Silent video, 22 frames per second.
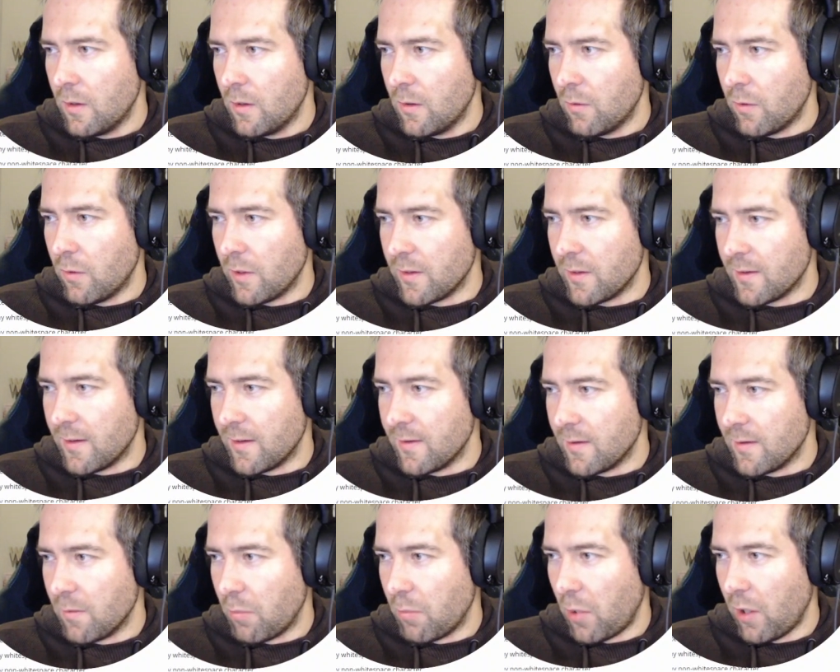What is it?
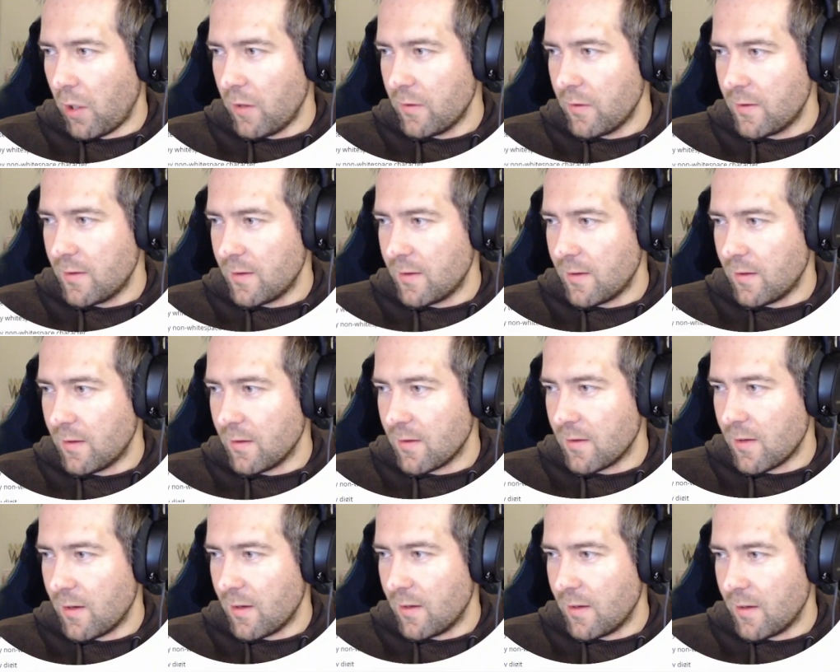Is it plus? Is it
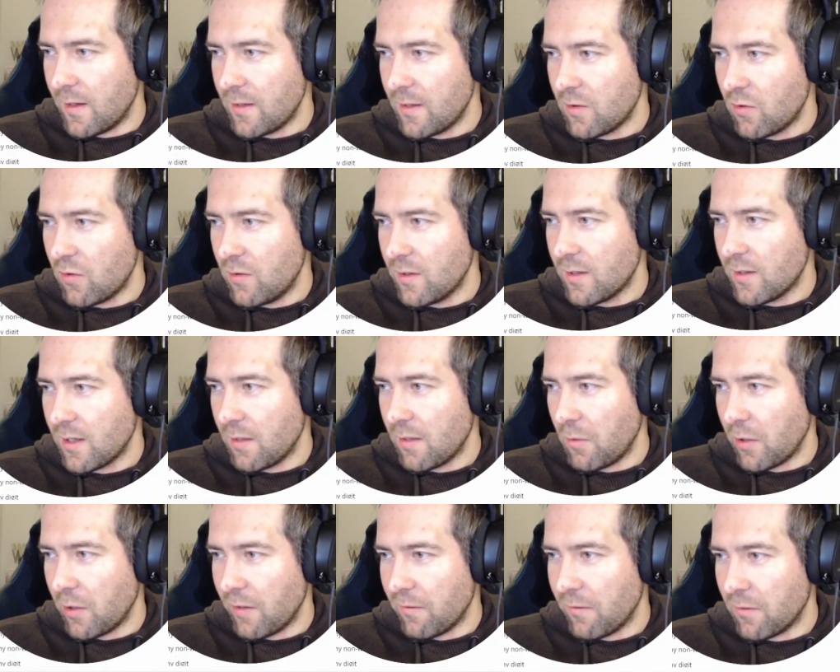an asterisk?
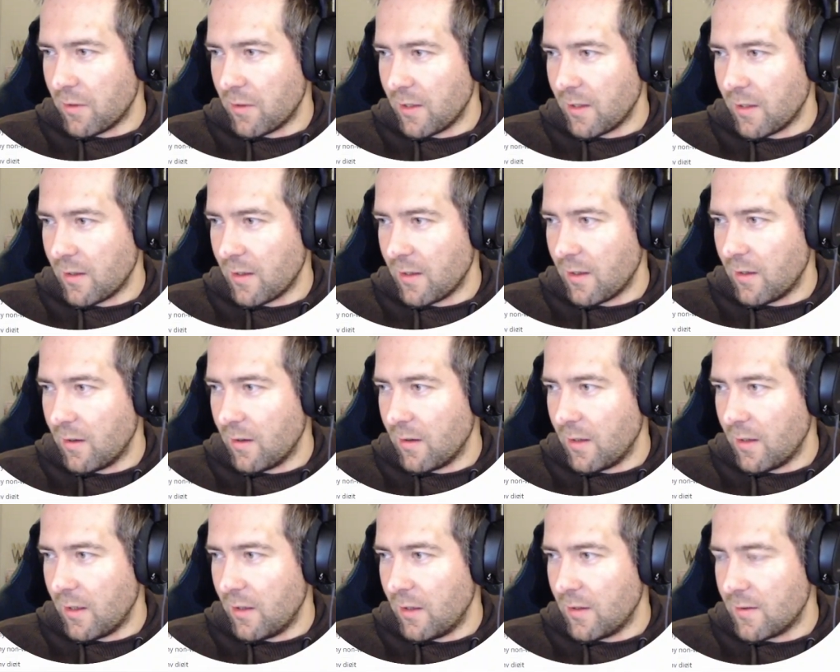I'm looking for that kind of...
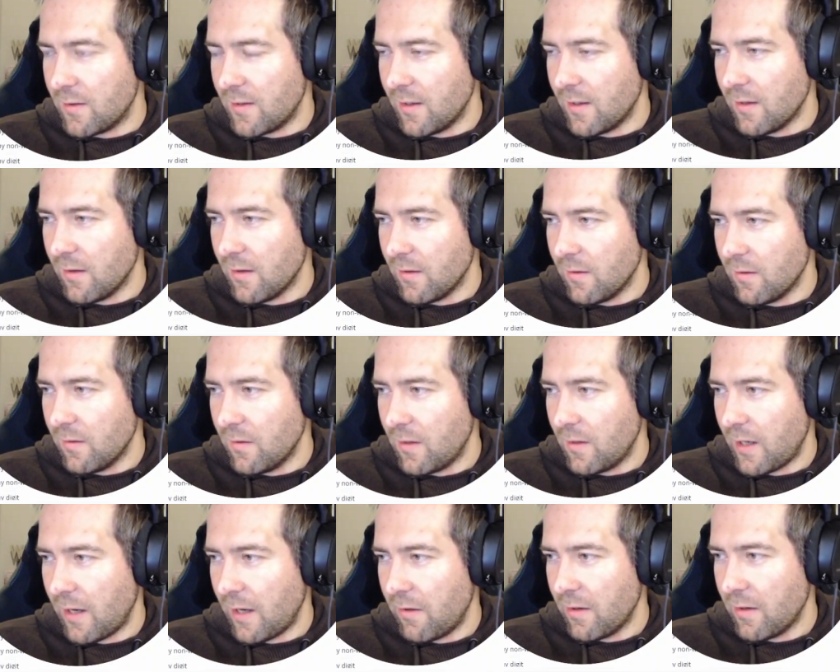Any single
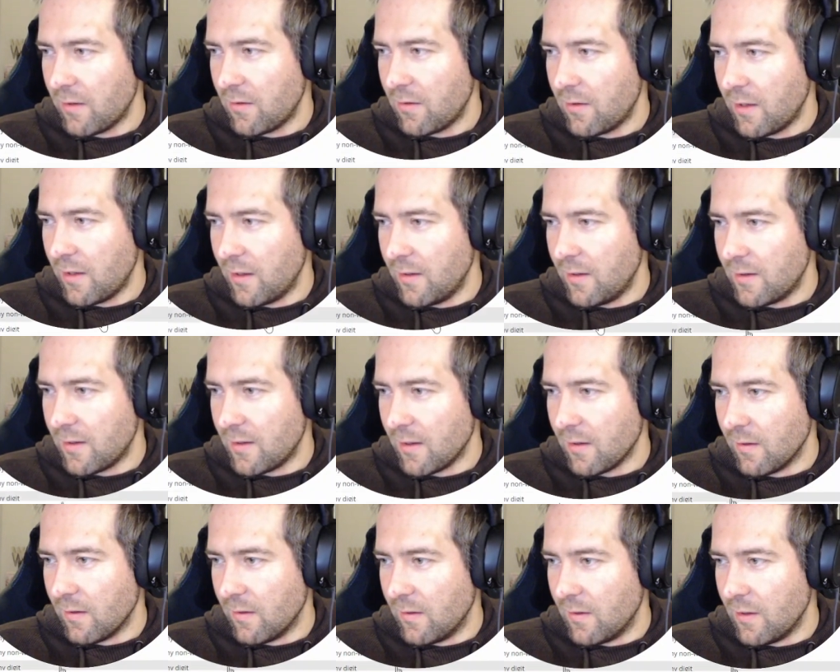character, any
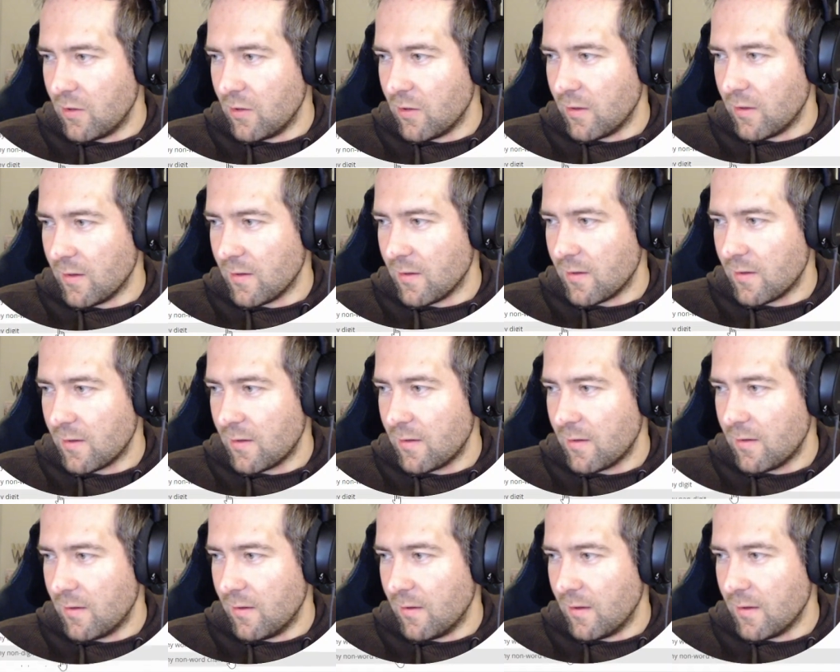single digit
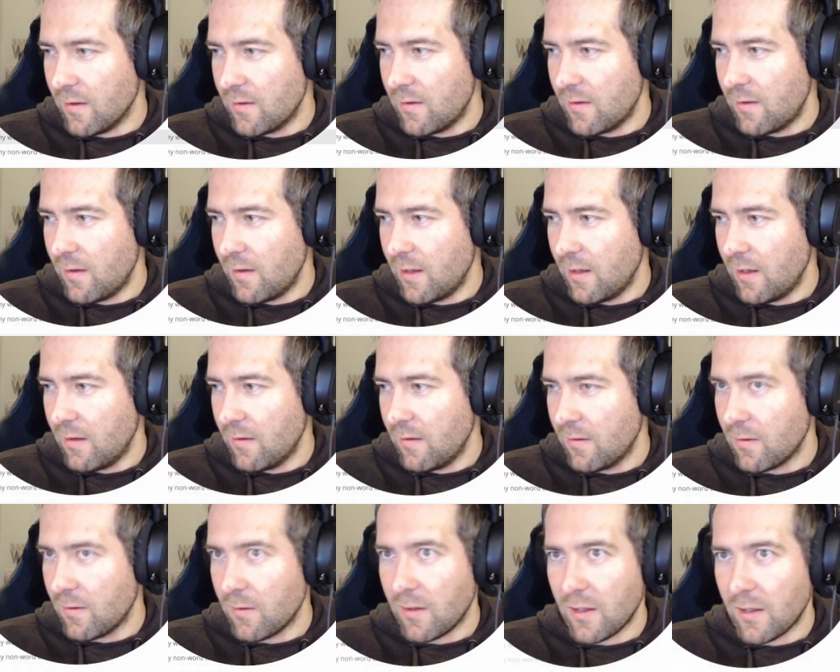is this thing.
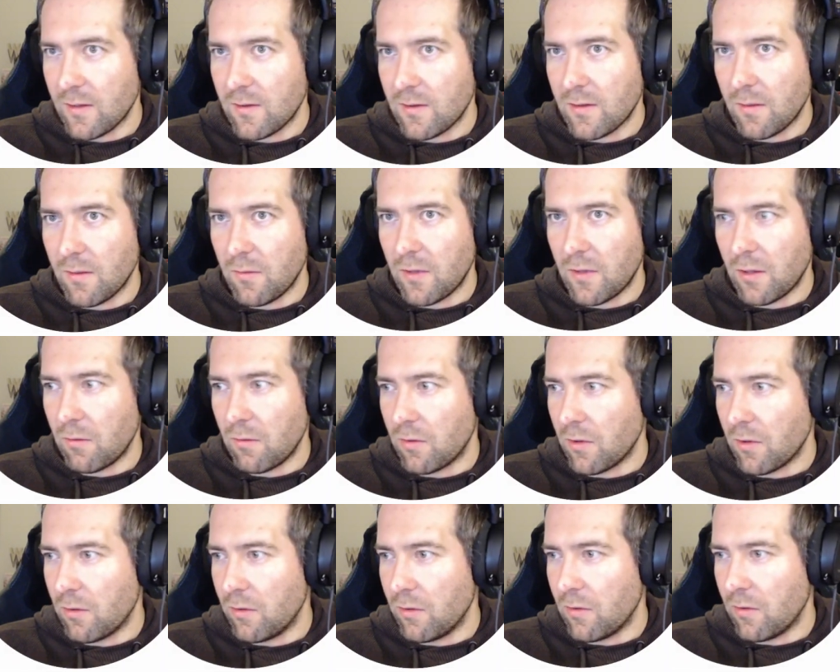So that's something we're
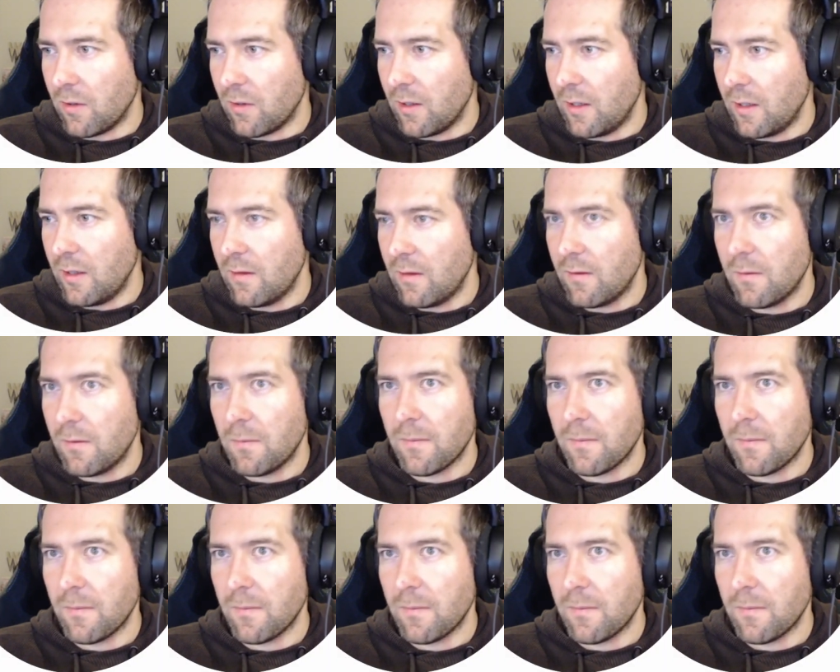going to need.